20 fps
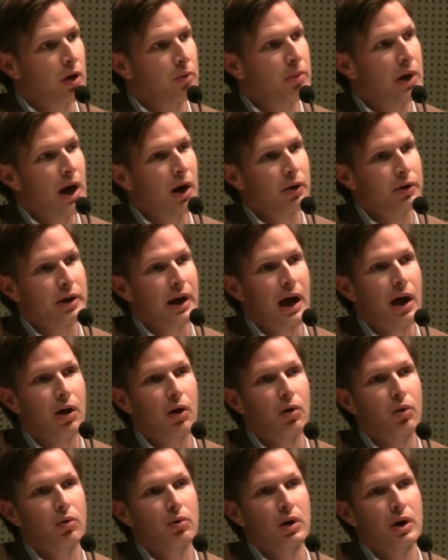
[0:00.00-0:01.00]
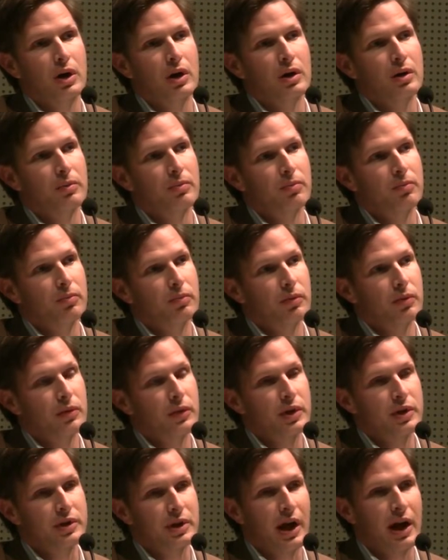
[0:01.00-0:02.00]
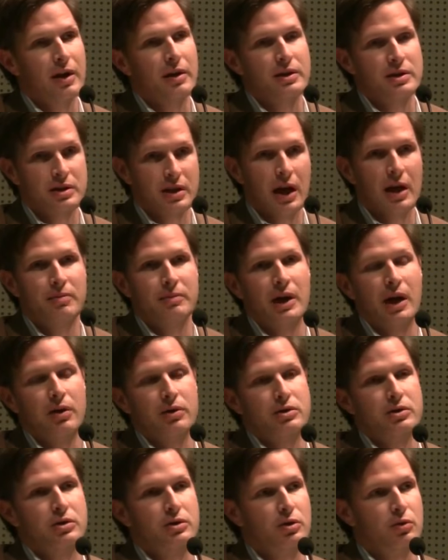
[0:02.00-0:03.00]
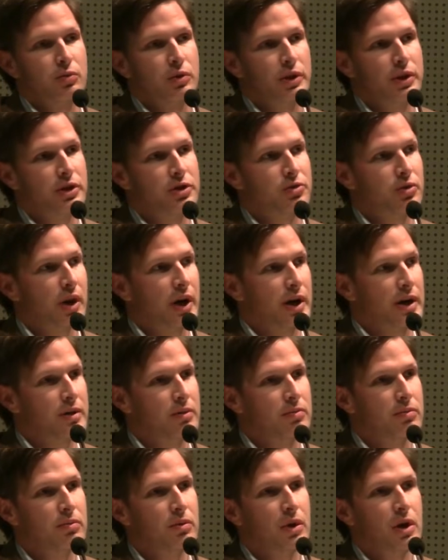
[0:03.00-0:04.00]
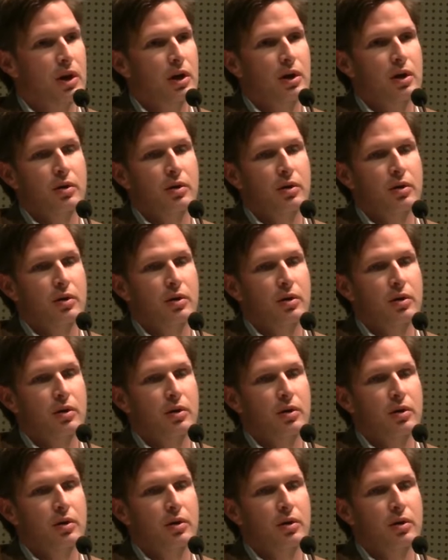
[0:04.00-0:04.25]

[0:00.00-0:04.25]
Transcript: about how uh, the time, it's time now to, to really try and